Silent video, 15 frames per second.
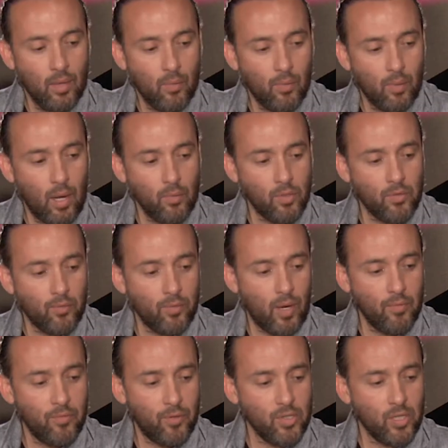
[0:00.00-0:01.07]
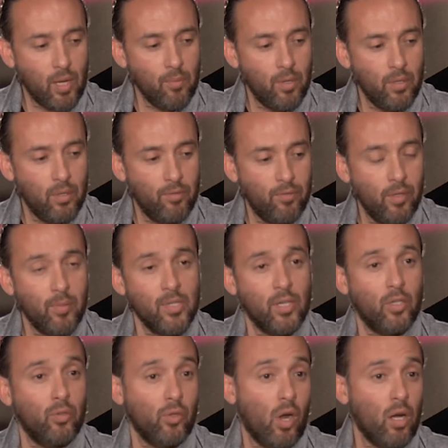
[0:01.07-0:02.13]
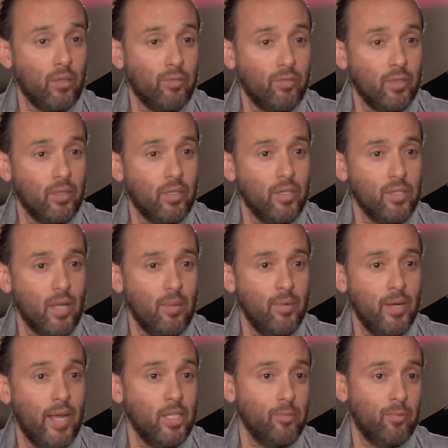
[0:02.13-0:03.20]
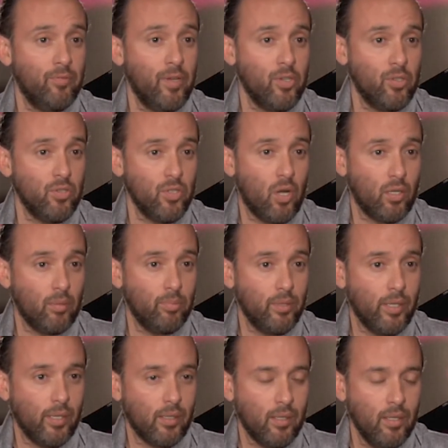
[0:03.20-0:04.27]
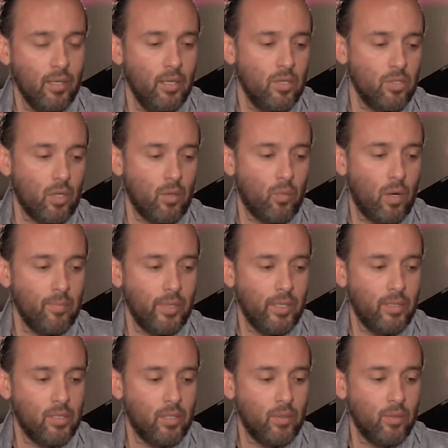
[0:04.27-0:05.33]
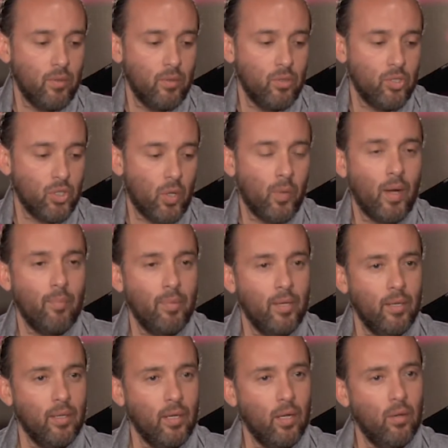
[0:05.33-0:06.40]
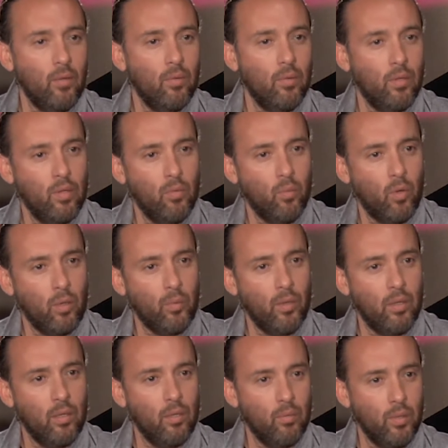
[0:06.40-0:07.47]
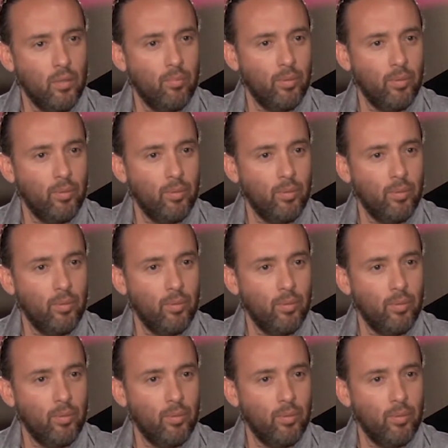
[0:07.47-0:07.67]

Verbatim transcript: Well, I was I first came on the film as a choreographer because I'm an ex-professional soccer player. So they wanted me to show up and you know and work with the with the